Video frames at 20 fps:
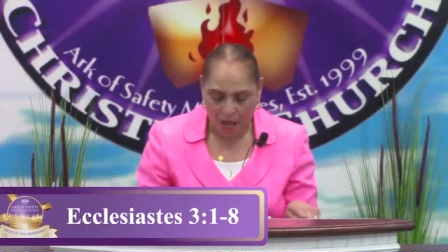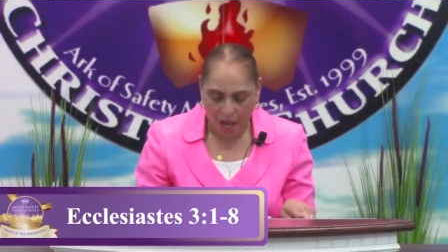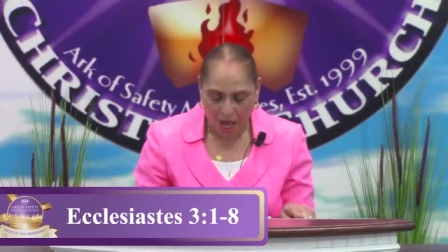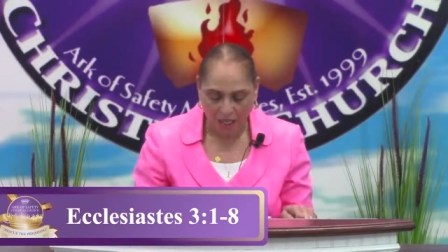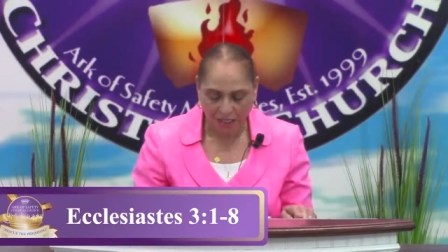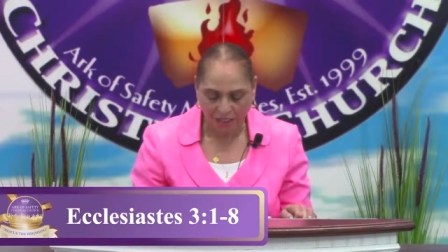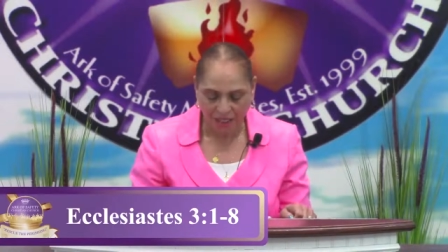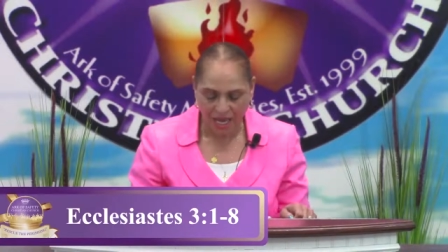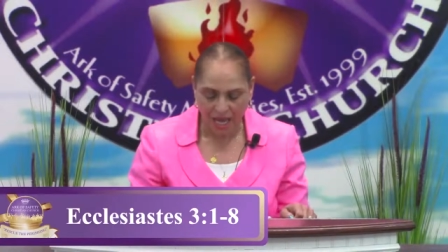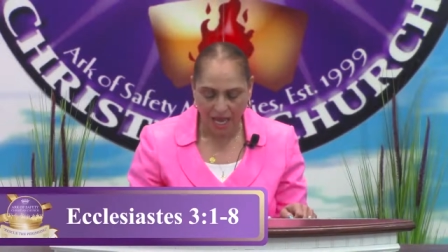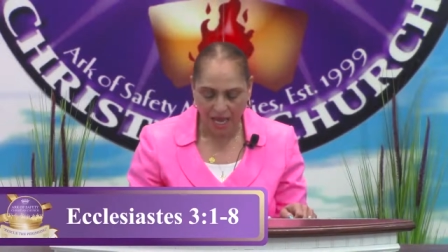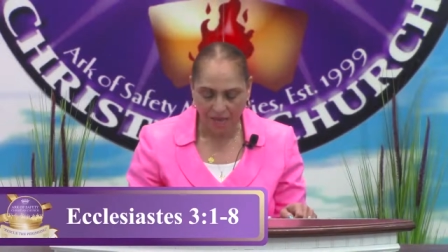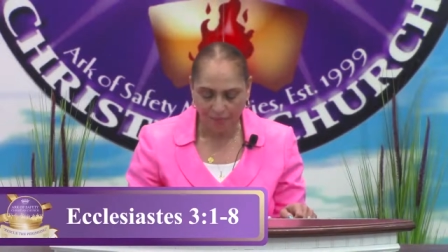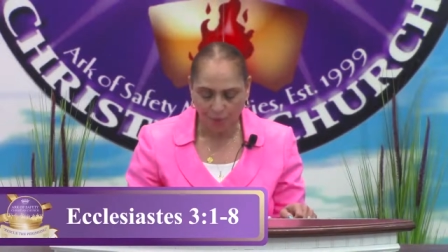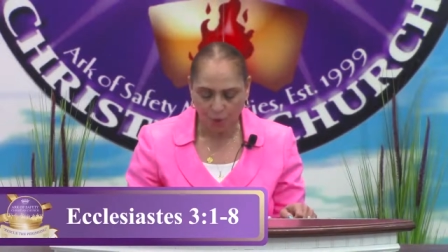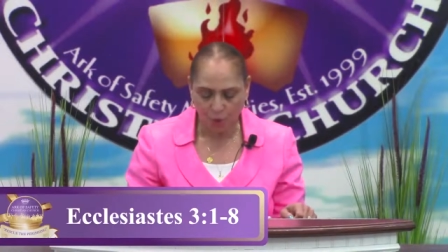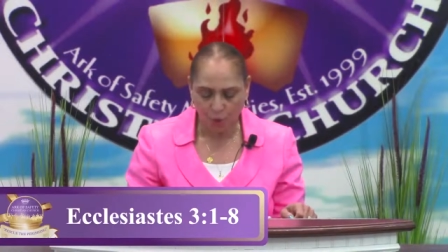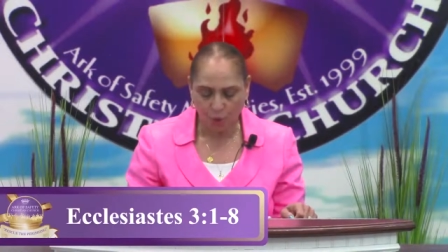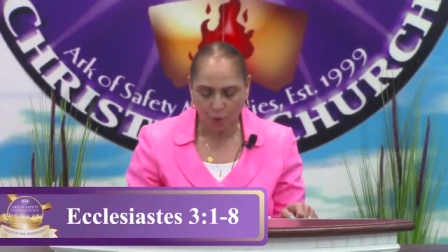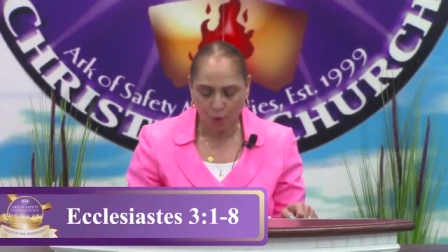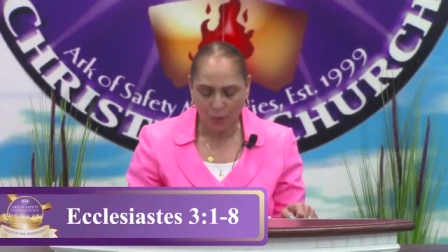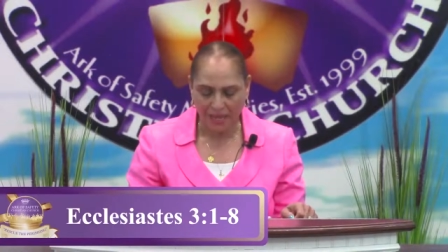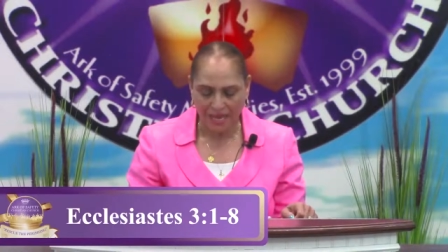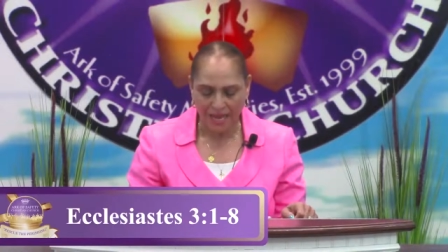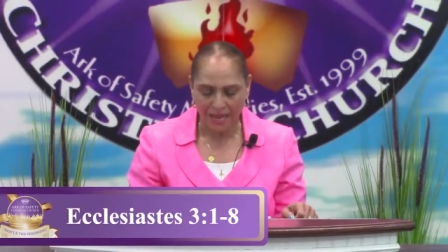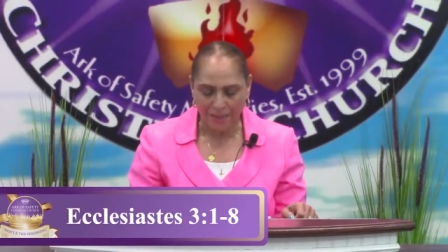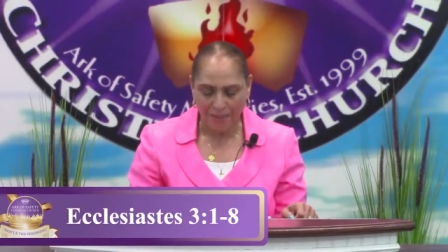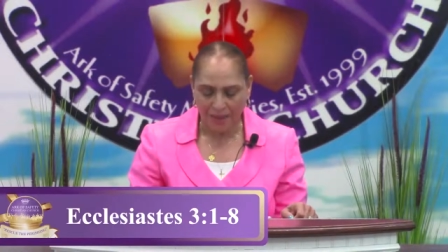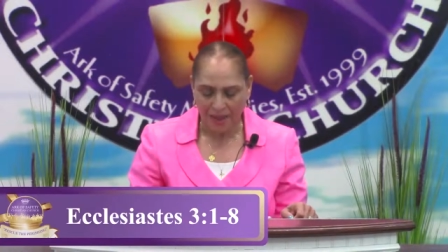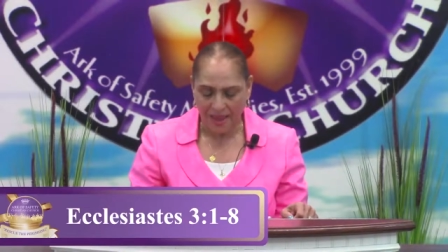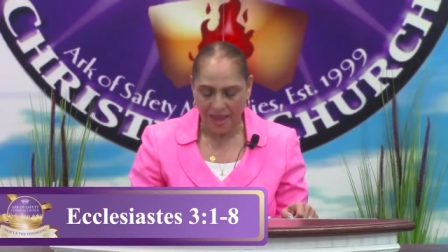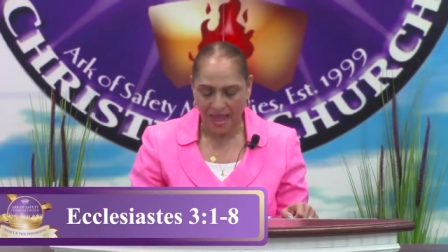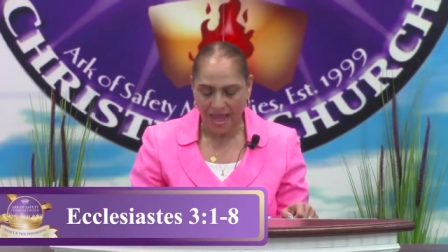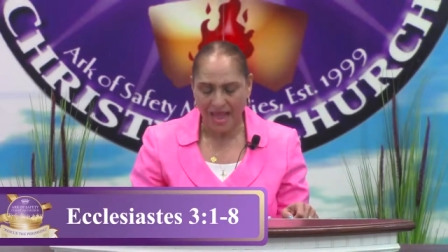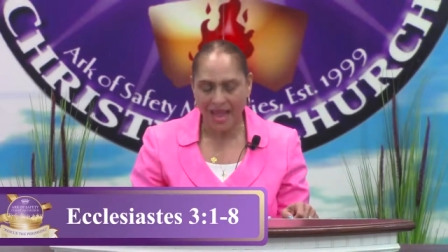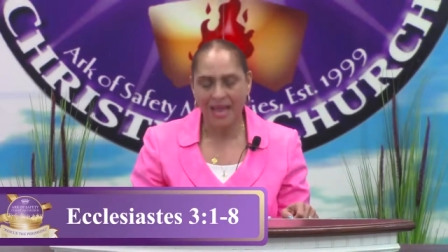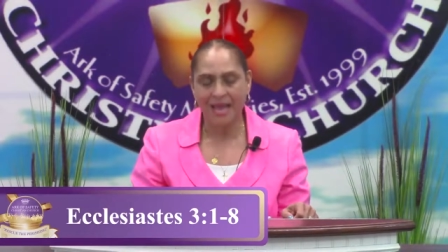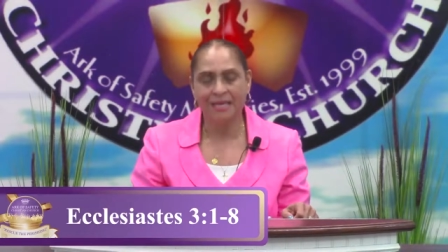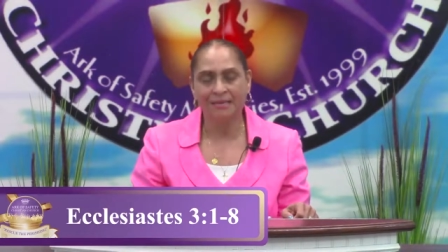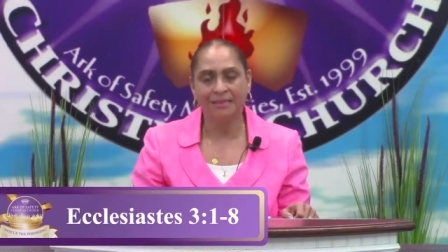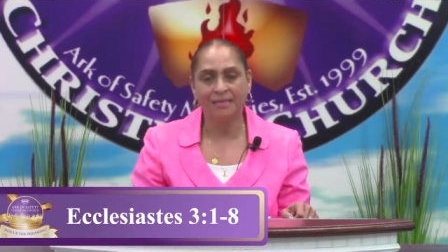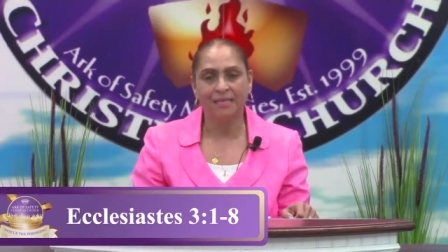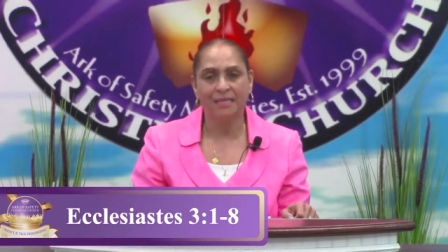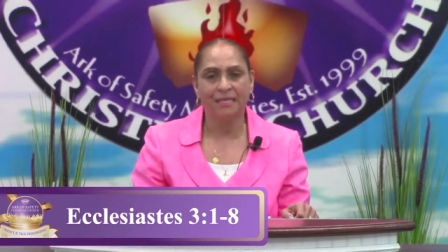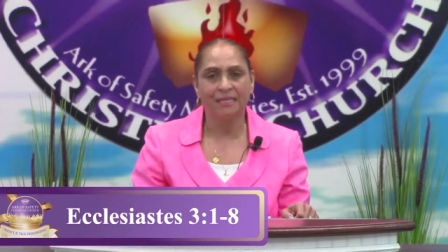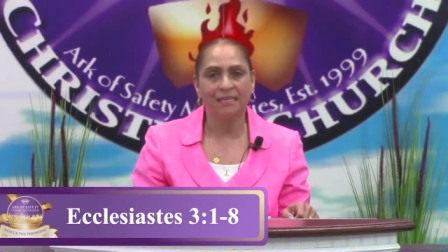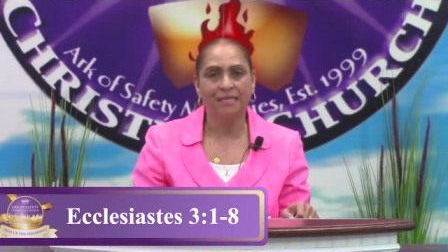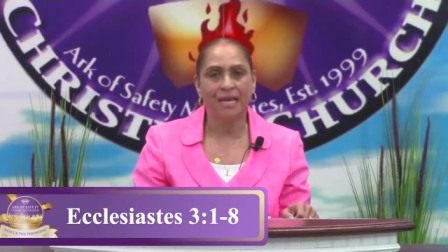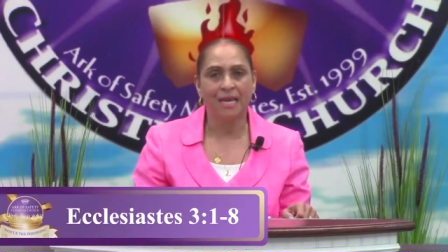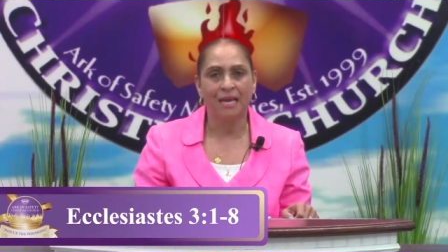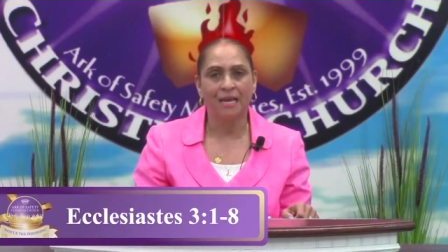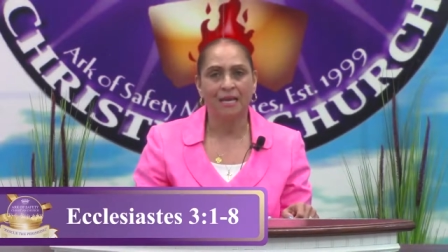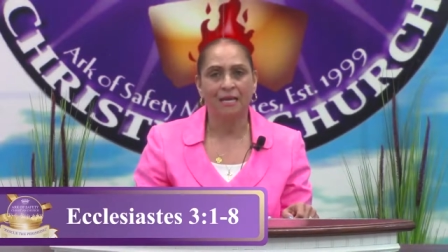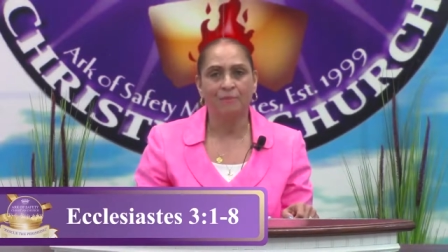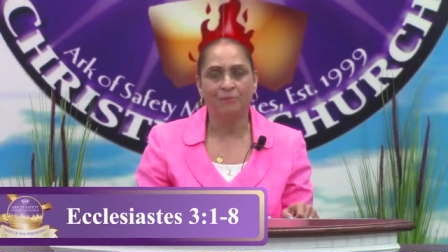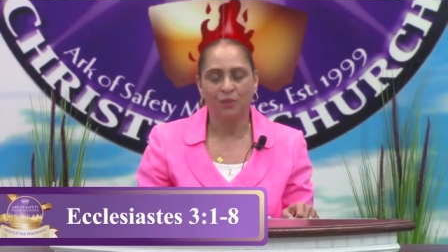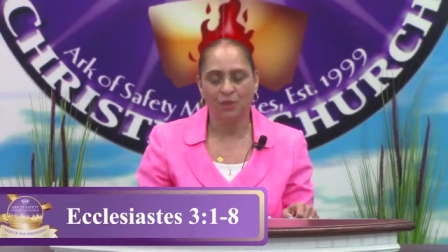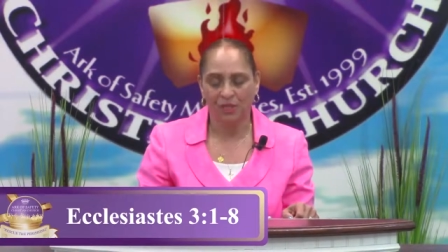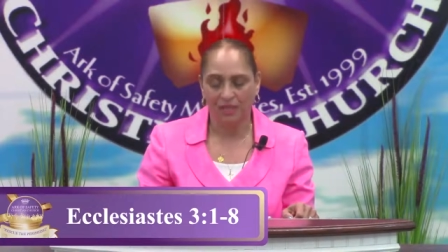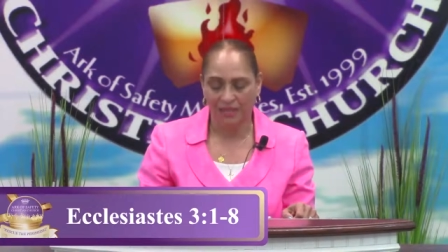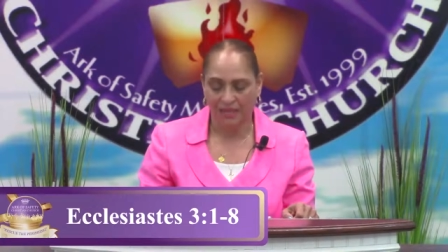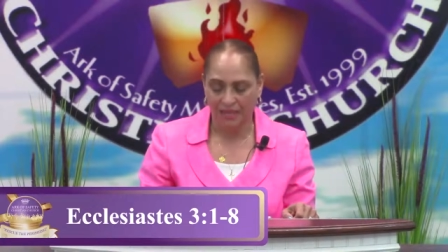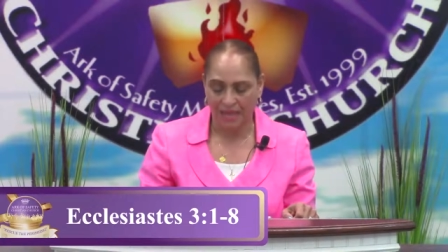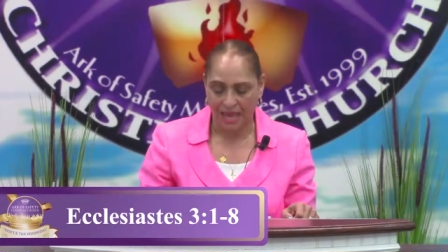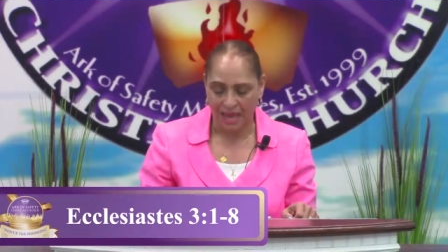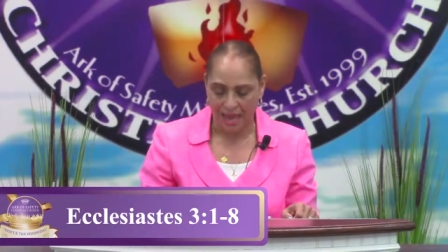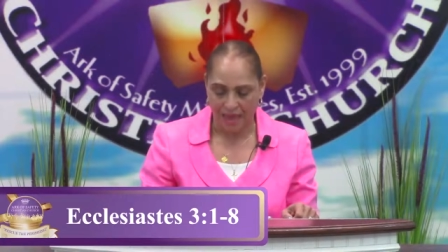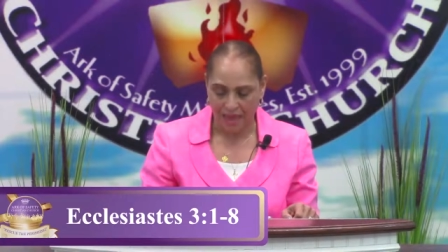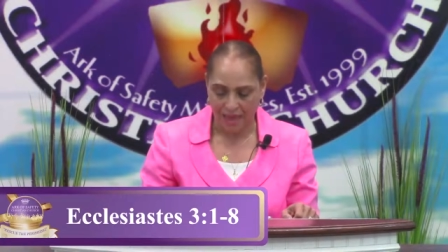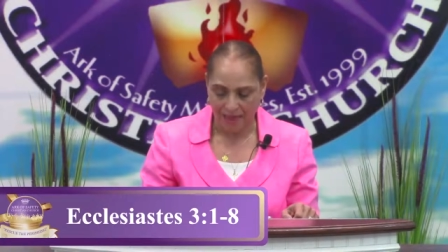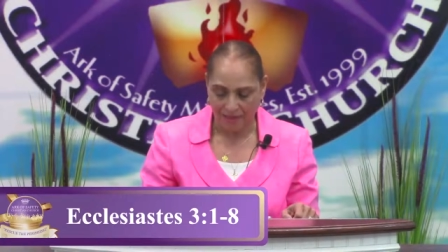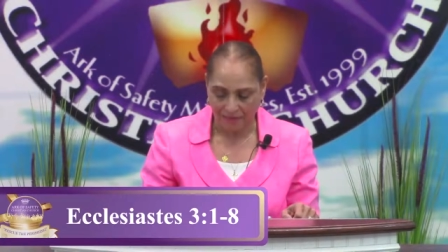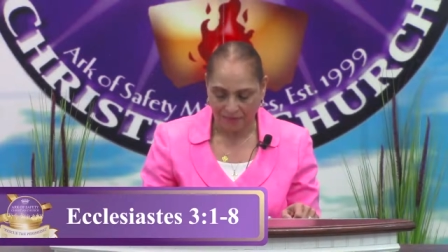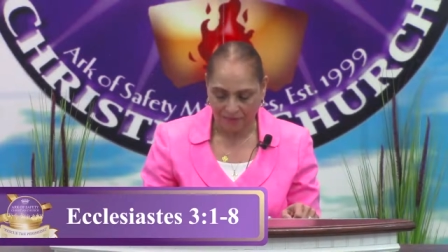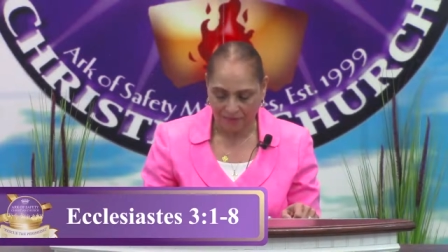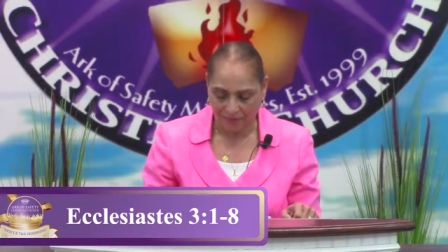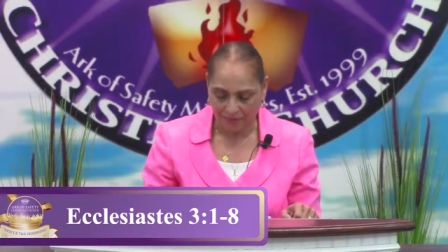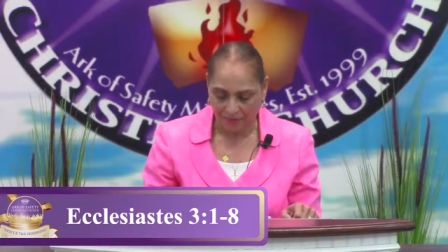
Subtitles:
a time to weep and a time to laugh,